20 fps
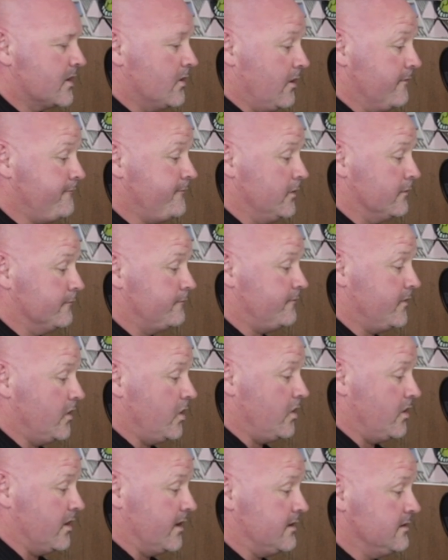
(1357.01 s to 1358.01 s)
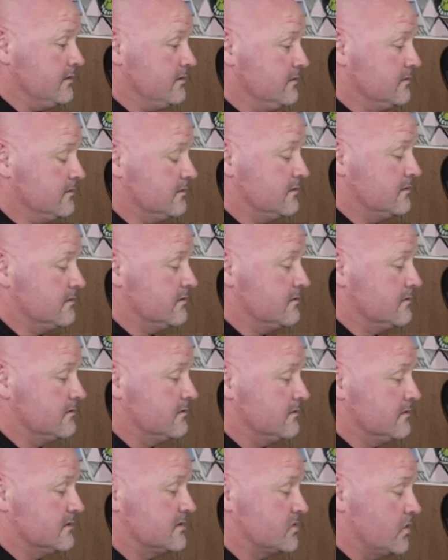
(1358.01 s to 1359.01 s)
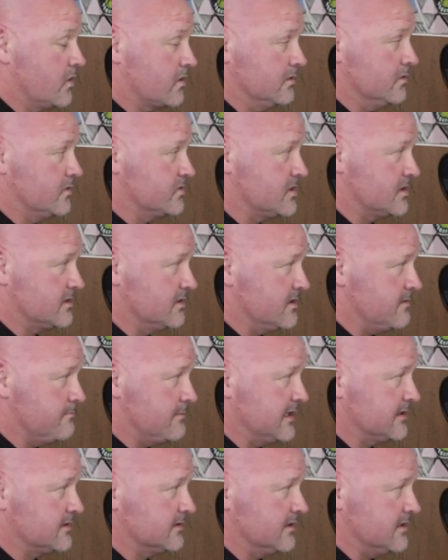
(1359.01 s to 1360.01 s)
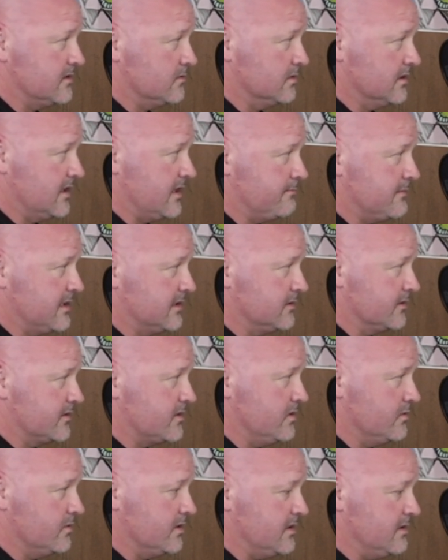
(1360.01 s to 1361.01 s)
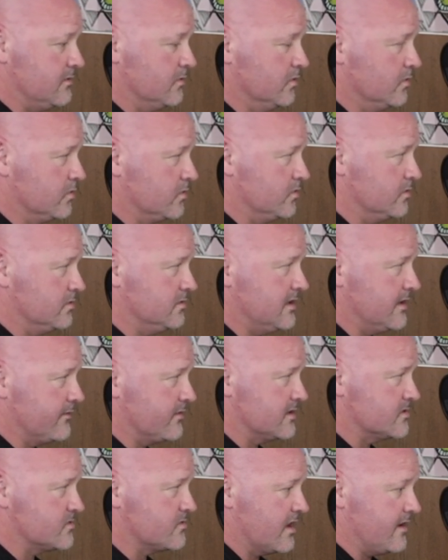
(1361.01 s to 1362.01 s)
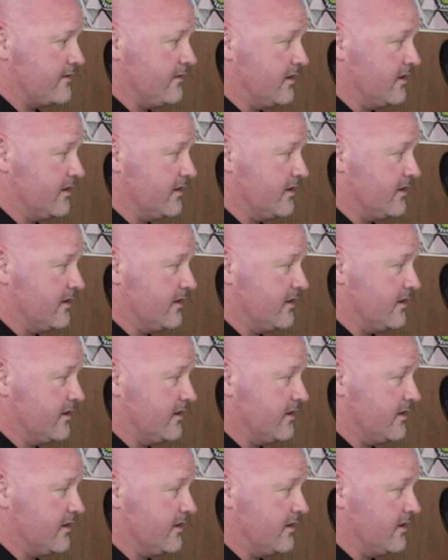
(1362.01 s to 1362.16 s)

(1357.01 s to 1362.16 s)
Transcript: I felt fine, psychologically, mentally, all that, mental acuity, all good, everything's great.